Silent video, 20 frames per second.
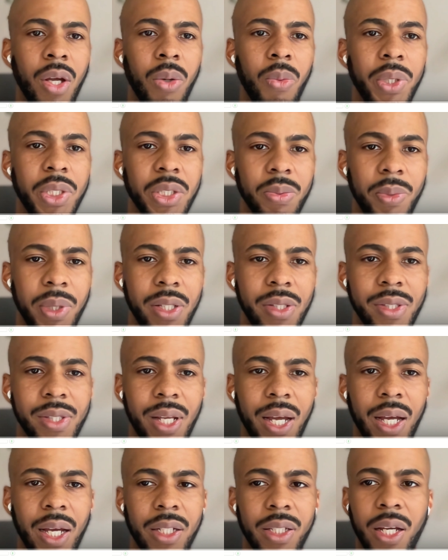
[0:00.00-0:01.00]
which means
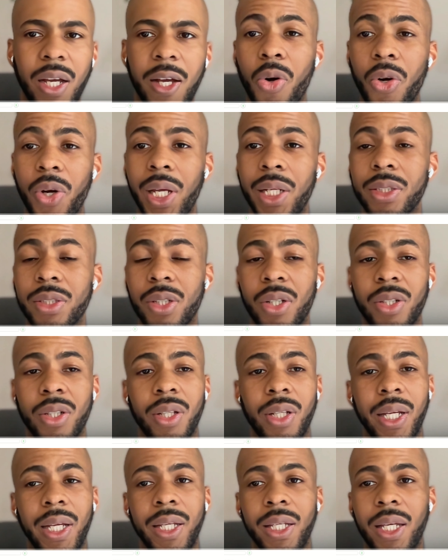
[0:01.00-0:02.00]
that poor
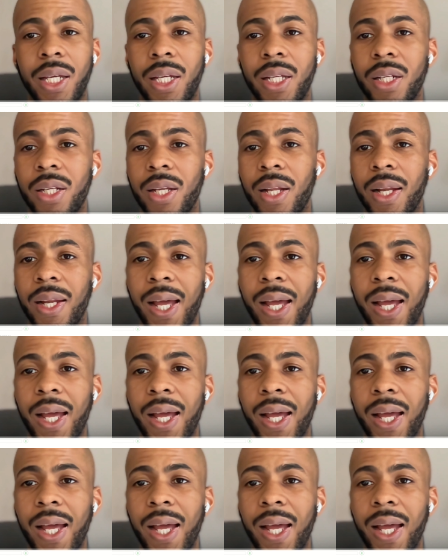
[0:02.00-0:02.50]
internal linking,